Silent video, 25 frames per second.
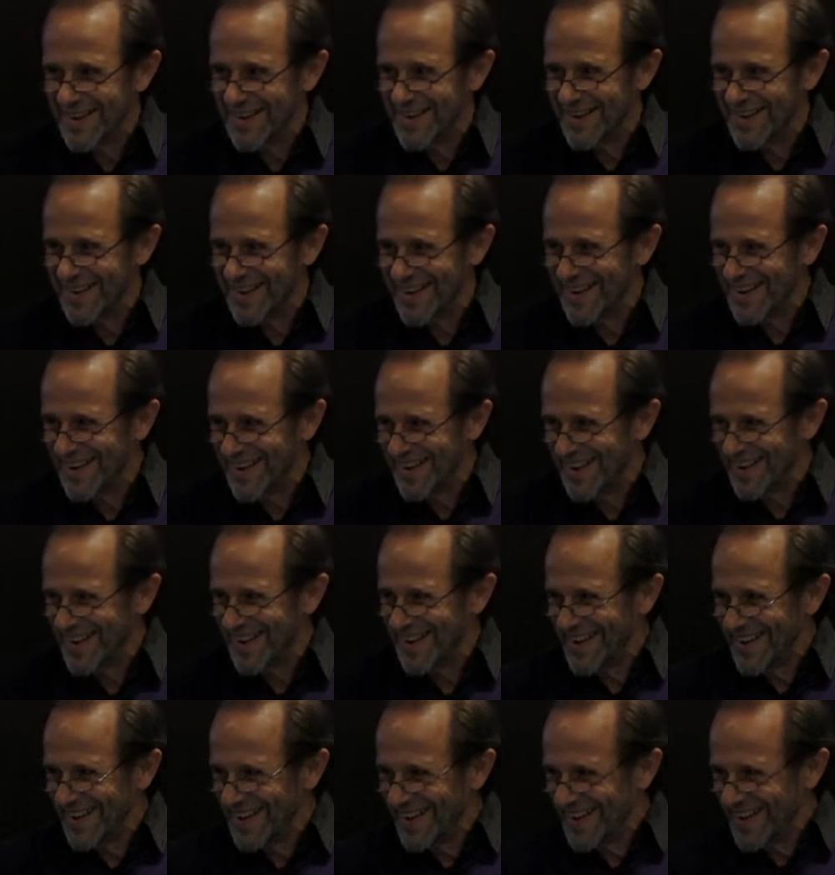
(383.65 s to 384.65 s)

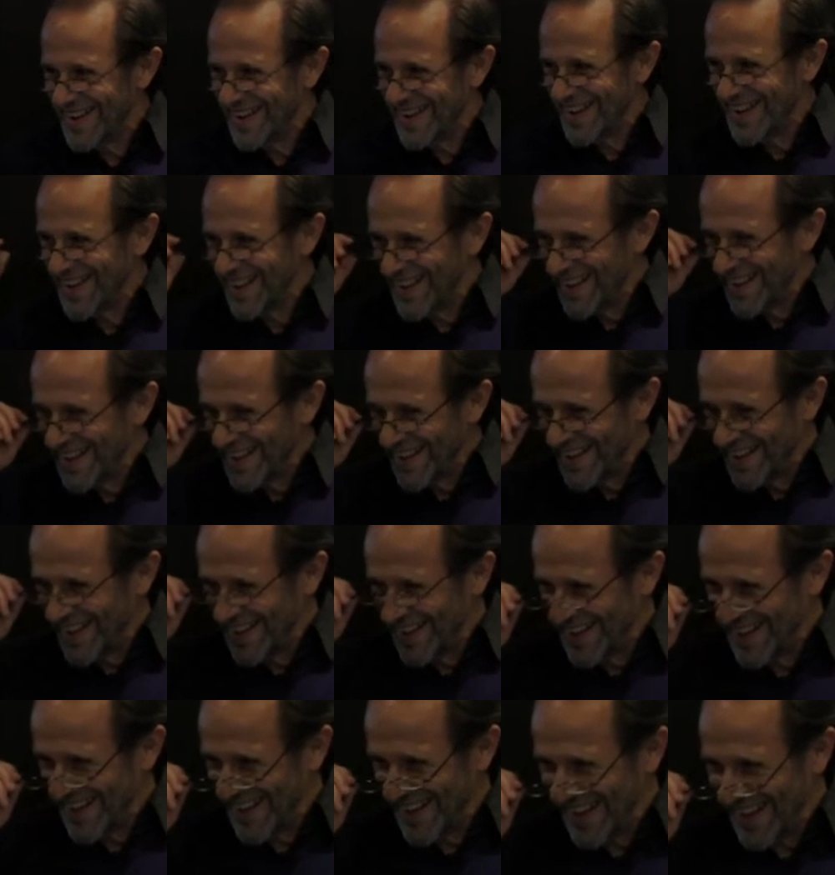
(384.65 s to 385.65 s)

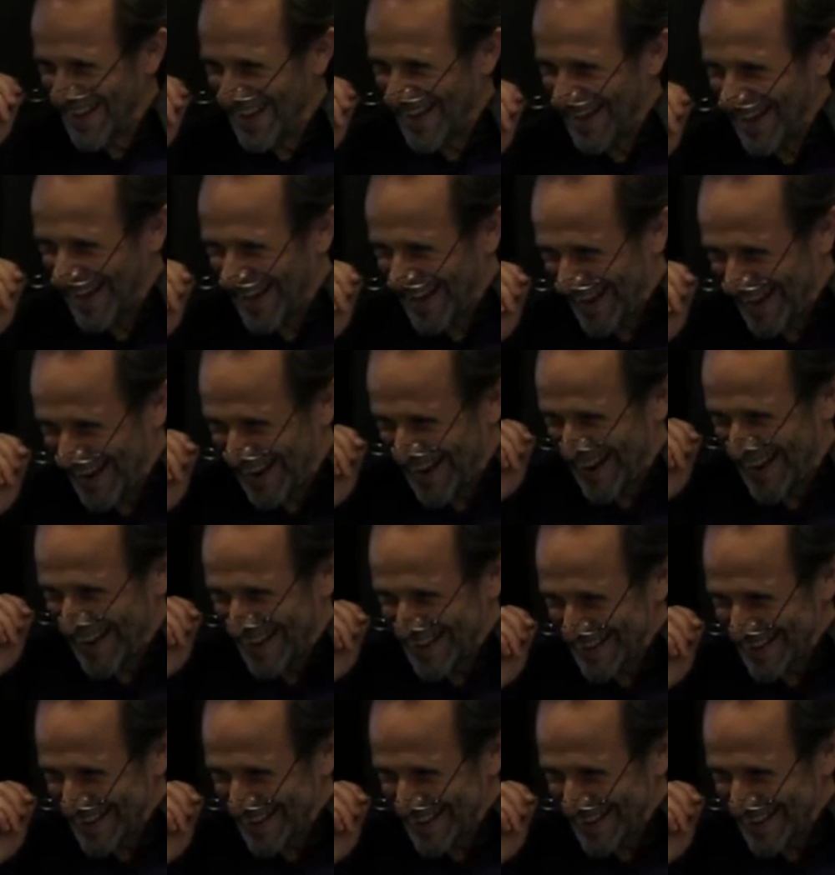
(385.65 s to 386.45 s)
Nobody speaks.